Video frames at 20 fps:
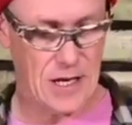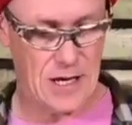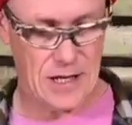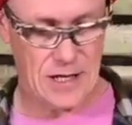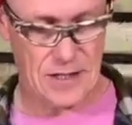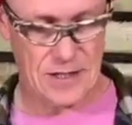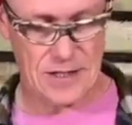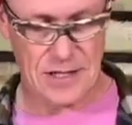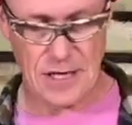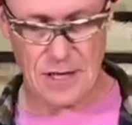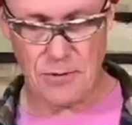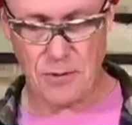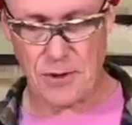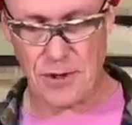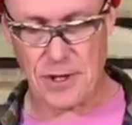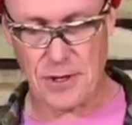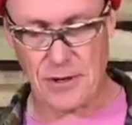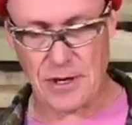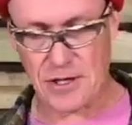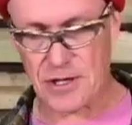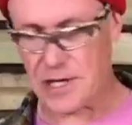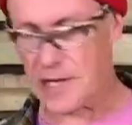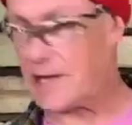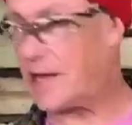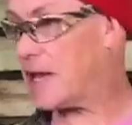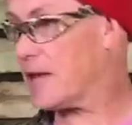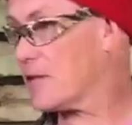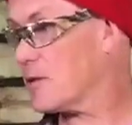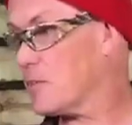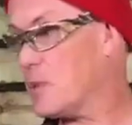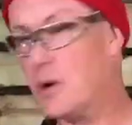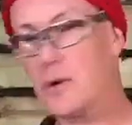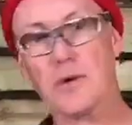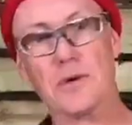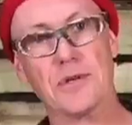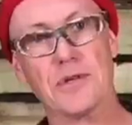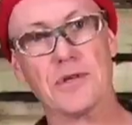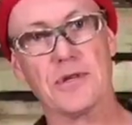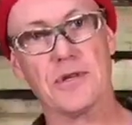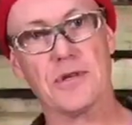see what you actually get in the
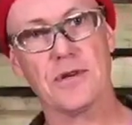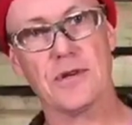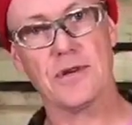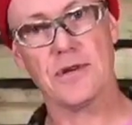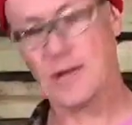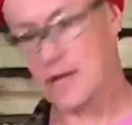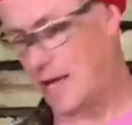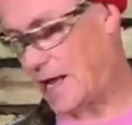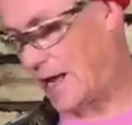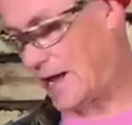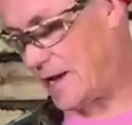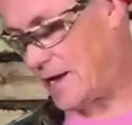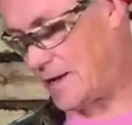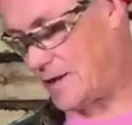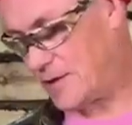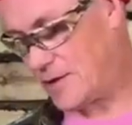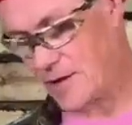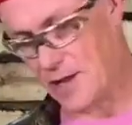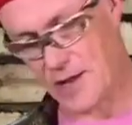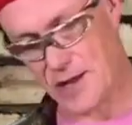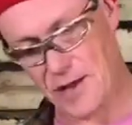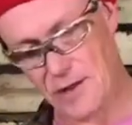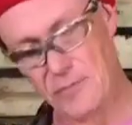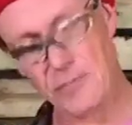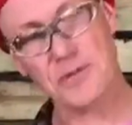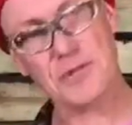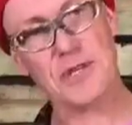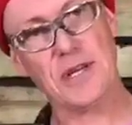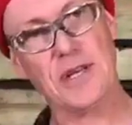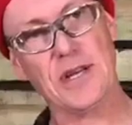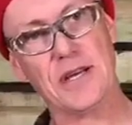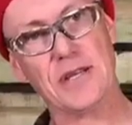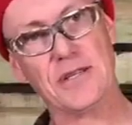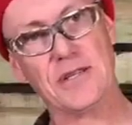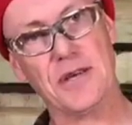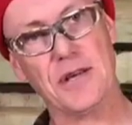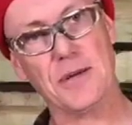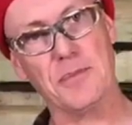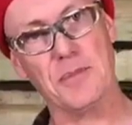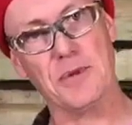box, and we'll see you next
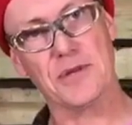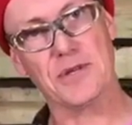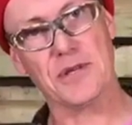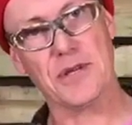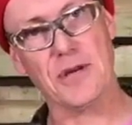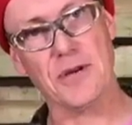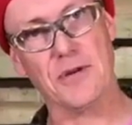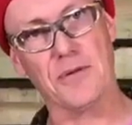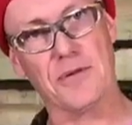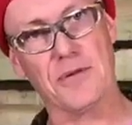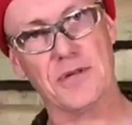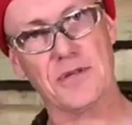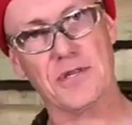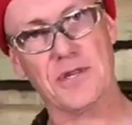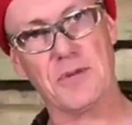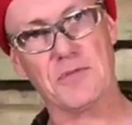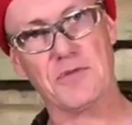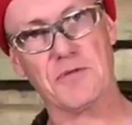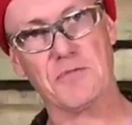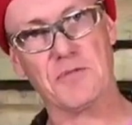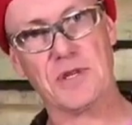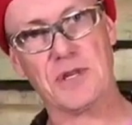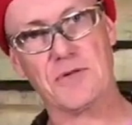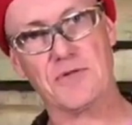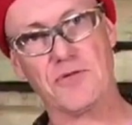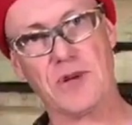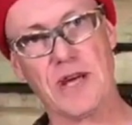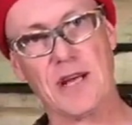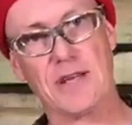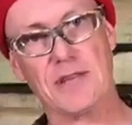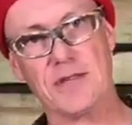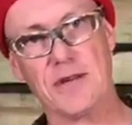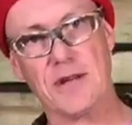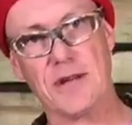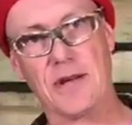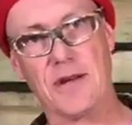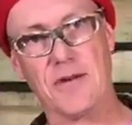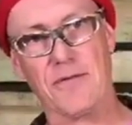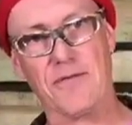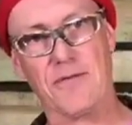time. So, it's Chips from Singletrack signing
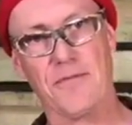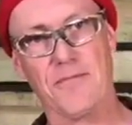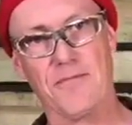off.